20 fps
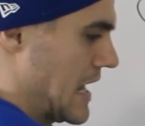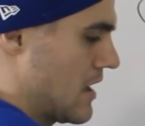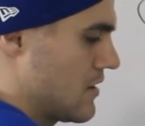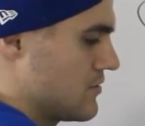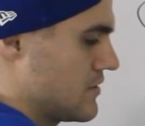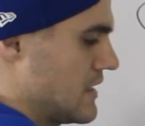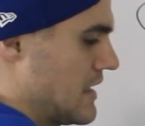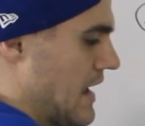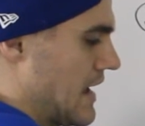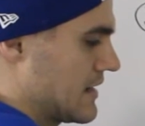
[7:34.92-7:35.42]
how
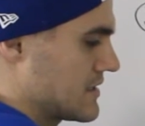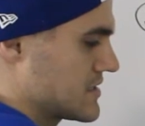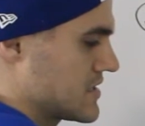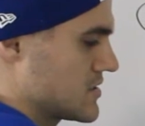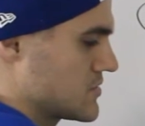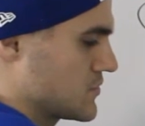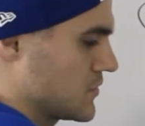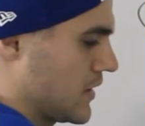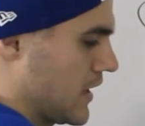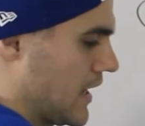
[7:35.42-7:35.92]
the
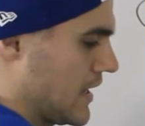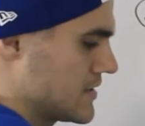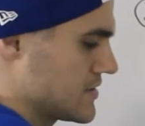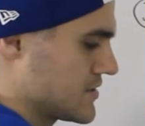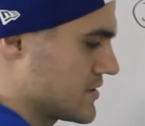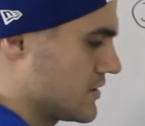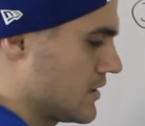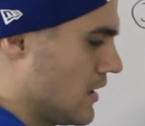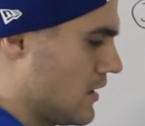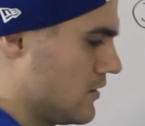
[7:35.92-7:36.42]
x's will
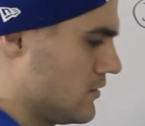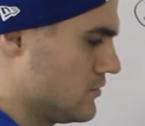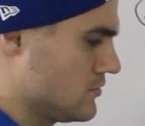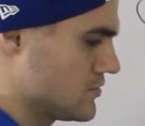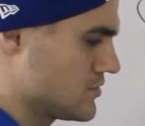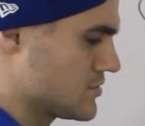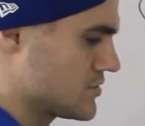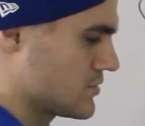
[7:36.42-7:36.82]
cancel out,